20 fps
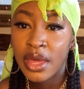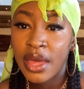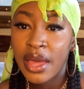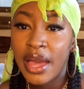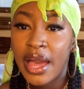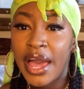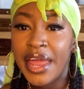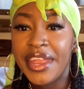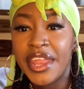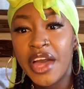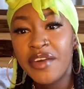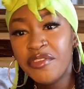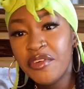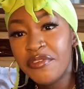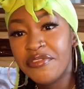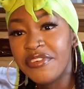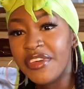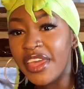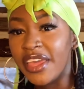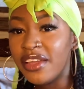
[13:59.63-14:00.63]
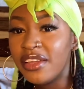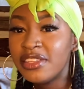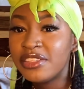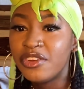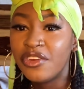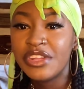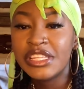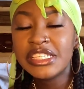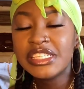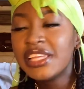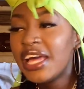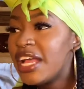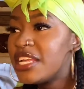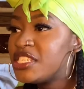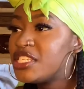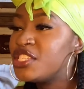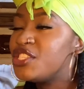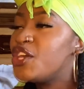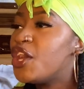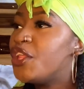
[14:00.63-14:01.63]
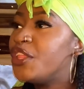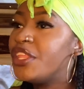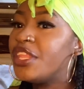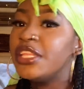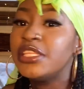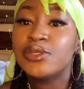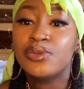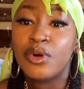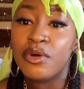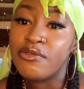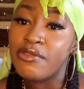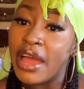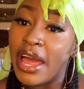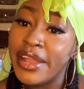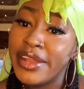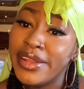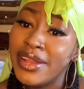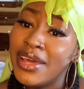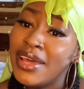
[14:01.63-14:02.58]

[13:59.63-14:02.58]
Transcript: Another thing, so this is actually turning into a rant.